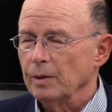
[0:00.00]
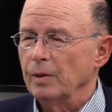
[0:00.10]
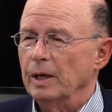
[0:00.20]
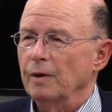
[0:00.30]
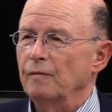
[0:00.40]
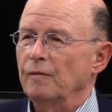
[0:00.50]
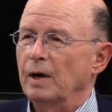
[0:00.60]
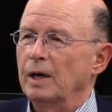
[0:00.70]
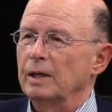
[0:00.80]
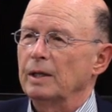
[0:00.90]
you have
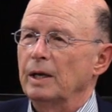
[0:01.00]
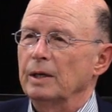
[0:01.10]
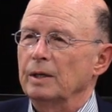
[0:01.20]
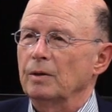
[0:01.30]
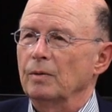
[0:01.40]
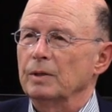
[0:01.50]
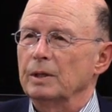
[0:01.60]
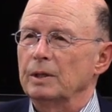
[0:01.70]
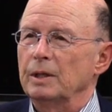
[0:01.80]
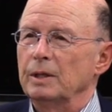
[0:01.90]
uh, you know
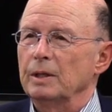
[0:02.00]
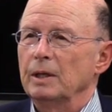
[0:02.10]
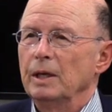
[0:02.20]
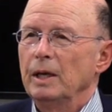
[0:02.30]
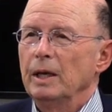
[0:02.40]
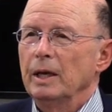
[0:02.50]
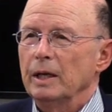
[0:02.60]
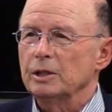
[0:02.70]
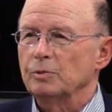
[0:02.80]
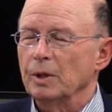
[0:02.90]

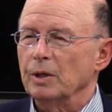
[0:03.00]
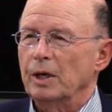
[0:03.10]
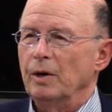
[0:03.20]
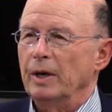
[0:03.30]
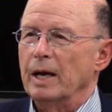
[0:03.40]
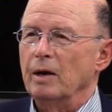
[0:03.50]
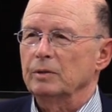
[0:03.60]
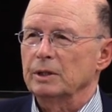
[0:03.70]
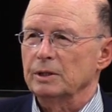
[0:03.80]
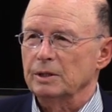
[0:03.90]
Israel carrying
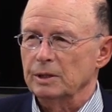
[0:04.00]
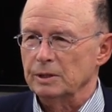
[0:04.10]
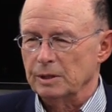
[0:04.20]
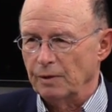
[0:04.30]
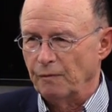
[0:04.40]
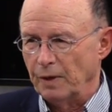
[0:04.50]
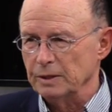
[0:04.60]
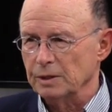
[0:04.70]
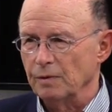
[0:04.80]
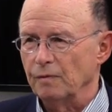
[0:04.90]
out this, this
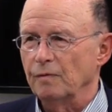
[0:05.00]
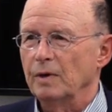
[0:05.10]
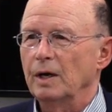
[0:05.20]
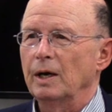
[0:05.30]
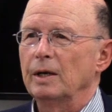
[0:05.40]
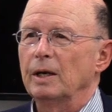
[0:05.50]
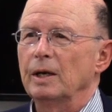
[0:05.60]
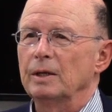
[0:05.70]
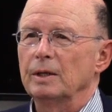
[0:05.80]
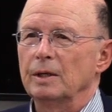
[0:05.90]
offensive uh,
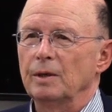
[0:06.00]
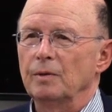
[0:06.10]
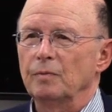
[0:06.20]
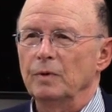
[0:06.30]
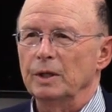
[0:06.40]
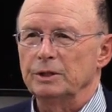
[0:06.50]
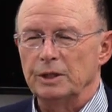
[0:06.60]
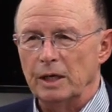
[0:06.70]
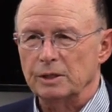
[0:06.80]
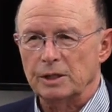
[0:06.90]
and, and really
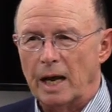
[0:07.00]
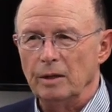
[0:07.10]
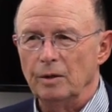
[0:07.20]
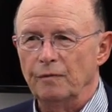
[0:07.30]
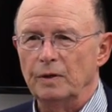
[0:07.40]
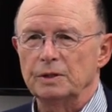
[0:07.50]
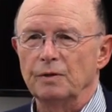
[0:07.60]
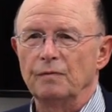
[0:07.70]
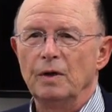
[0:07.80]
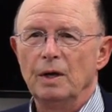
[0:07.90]
genocidal
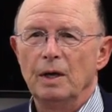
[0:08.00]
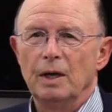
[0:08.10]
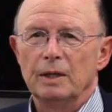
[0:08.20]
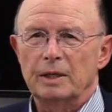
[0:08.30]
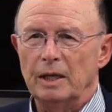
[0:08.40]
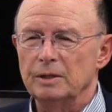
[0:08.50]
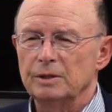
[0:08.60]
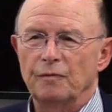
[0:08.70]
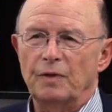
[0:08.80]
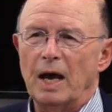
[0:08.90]
offensive
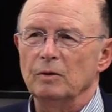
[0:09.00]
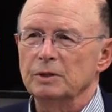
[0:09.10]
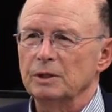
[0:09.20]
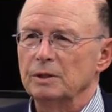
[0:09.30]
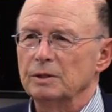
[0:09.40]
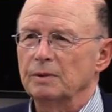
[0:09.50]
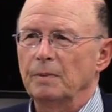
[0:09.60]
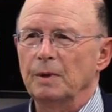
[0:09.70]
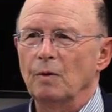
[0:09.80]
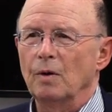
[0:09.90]
tens of thousands. I
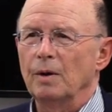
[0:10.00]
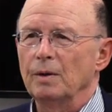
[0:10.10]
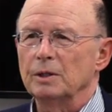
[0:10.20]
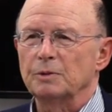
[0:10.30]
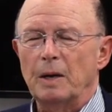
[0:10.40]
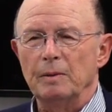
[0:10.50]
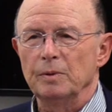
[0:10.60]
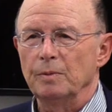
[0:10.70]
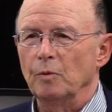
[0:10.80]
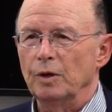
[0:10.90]
mean, there's
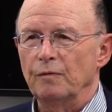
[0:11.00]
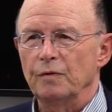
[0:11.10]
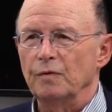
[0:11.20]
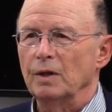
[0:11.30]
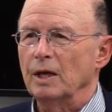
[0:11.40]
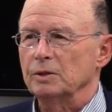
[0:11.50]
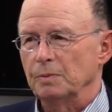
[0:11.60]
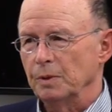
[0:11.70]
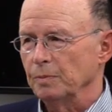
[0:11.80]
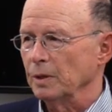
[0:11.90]
probably more than
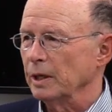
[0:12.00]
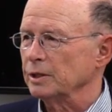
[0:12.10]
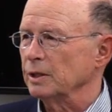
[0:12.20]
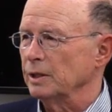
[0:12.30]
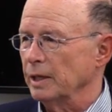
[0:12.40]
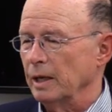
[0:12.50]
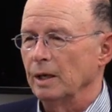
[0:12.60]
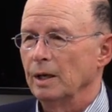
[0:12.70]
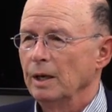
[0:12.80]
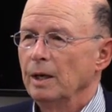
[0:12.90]
50,000 people actually
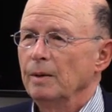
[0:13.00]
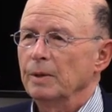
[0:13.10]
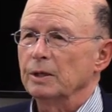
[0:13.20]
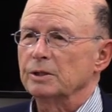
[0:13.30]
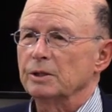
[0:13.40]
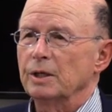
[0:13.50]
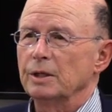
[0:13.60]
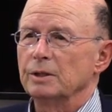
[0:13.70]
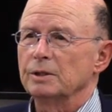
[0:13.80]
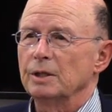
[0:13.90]
dead,
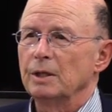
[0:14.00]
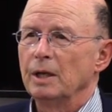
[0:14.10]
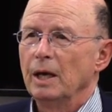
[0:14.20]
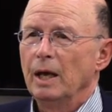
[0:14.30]
Palestinians, and,